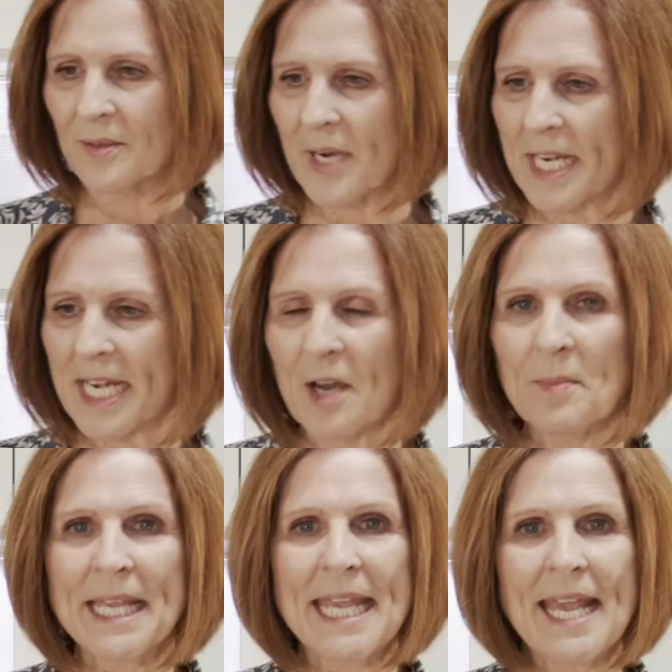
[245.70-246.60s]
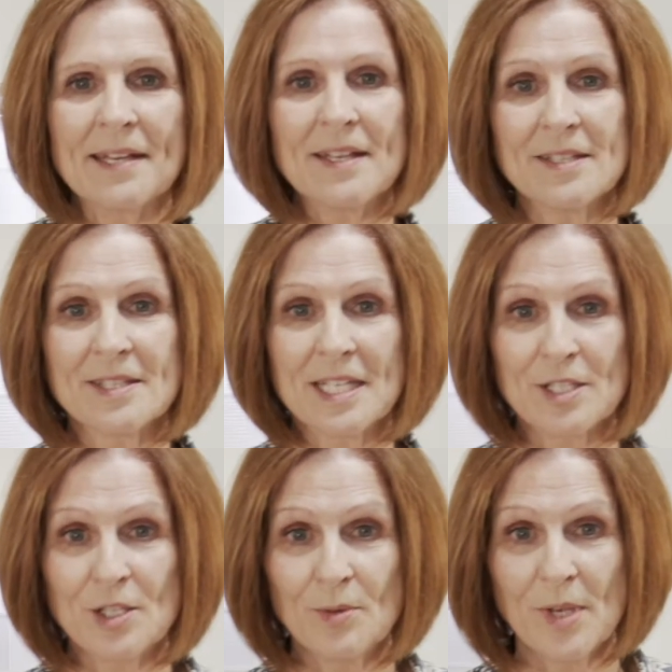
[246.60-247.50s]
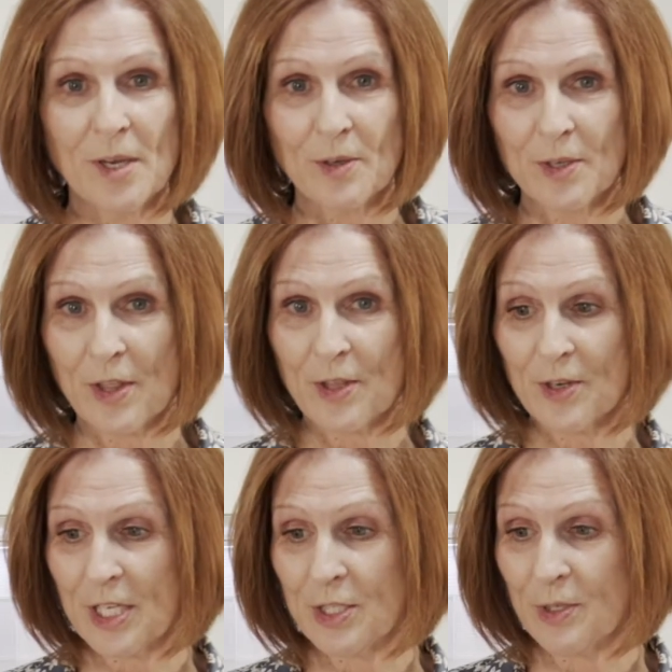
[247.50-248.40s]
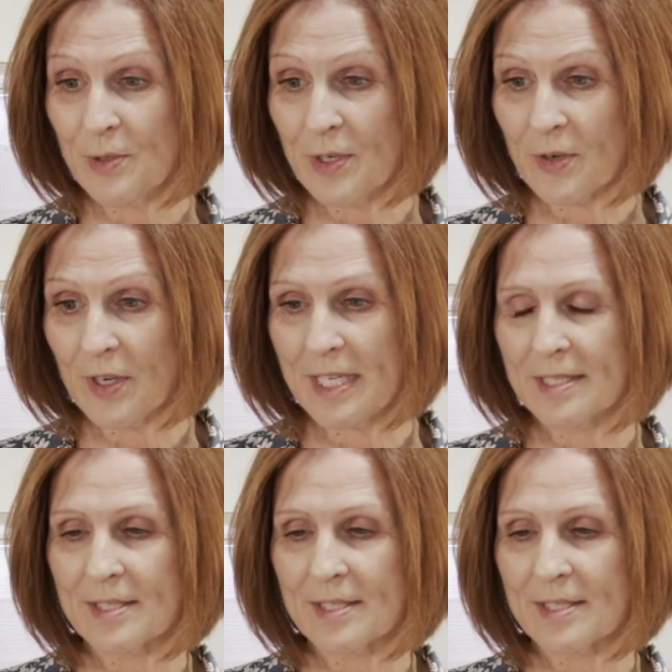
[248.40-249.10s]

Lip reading: Right now my candy is at 232 degrees,